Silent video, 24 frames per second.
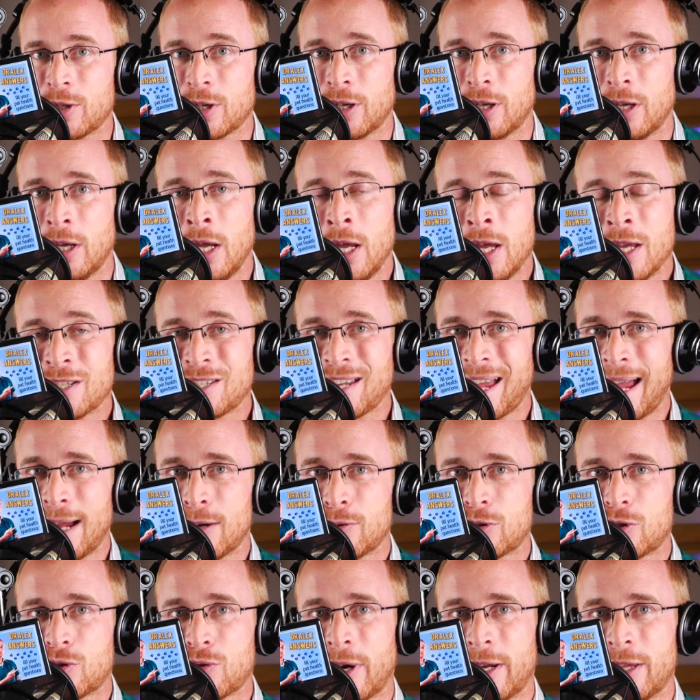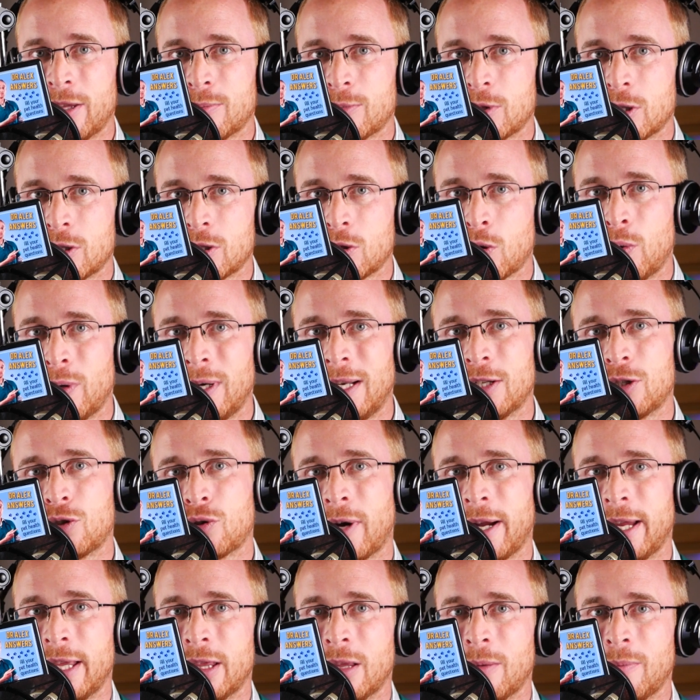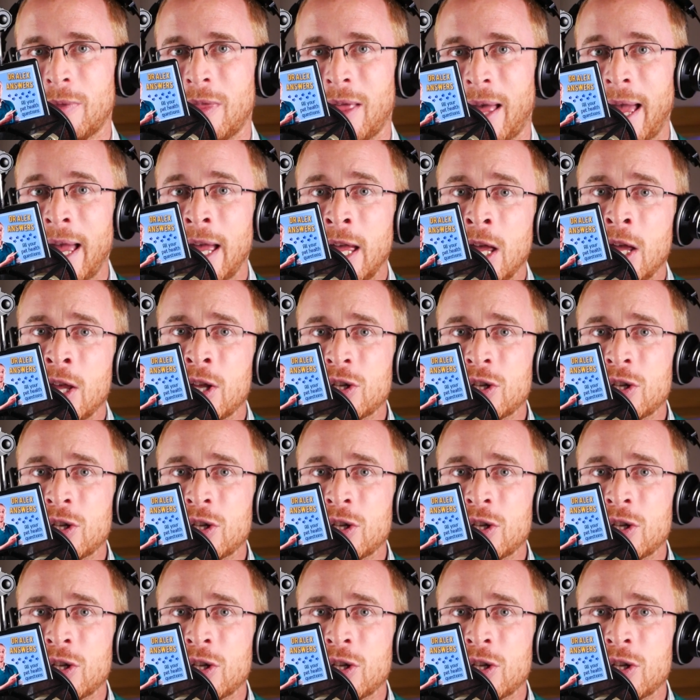to house train them, to toilet train them there.